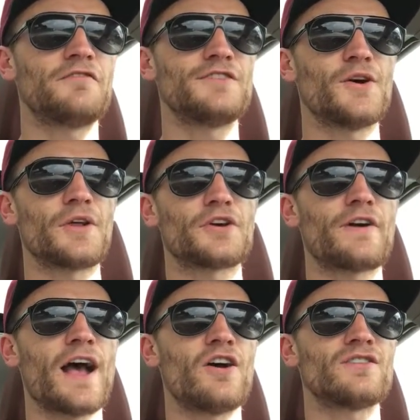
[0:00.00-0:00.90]
floating
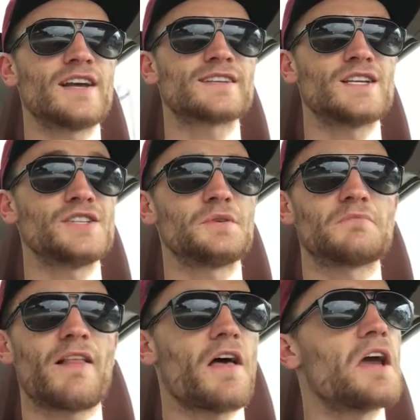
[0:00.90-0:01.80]
around as I do in
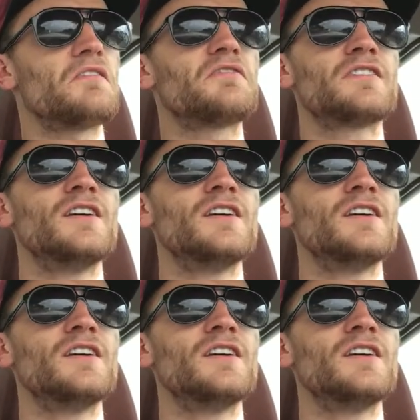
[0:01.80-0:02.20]
my life.